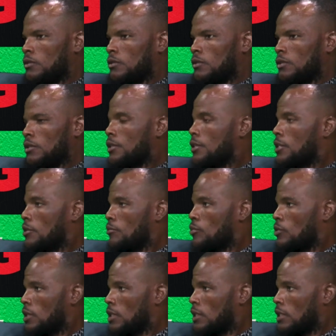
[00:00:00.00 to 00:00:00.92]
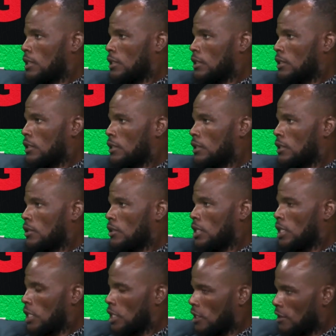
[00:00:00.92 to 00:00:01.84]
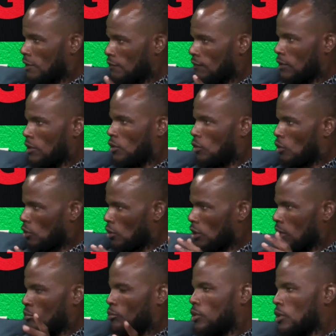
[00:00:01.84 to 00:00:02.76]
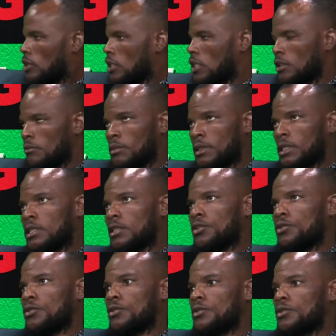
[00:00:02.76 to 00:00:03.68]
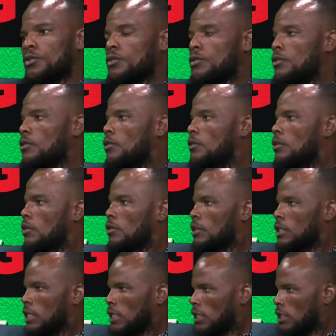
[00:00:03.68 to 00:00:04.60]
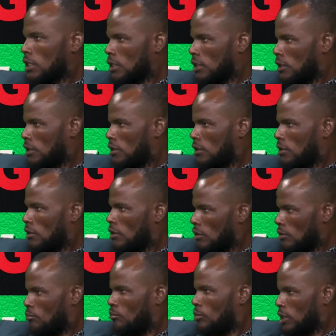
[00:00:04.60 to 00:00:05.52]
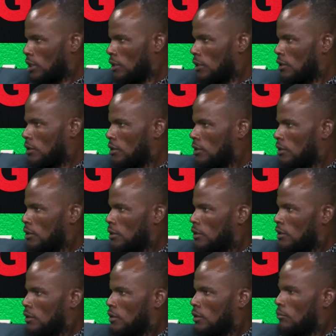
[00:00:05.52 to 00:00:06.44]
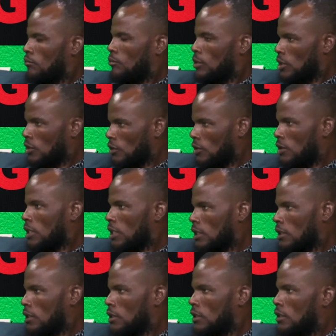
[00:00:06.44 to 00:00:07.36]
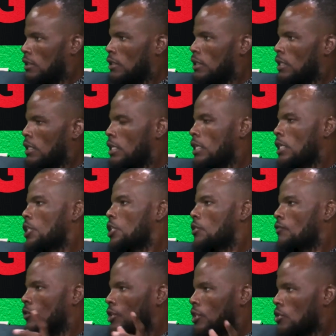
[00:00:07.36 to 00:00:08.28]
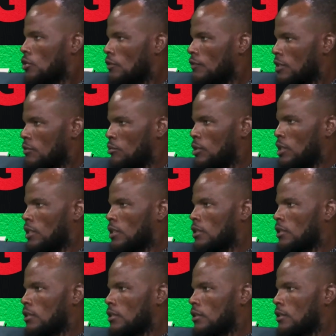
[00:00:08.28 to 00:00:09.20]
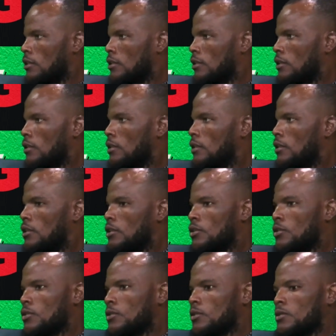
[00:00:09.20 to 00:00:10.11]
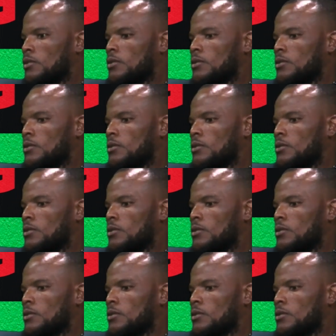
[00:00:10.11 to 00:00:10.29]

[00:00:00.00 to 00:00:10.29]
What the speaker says: stipulate that all the political parties should conduct open periodic election for its office bearers. So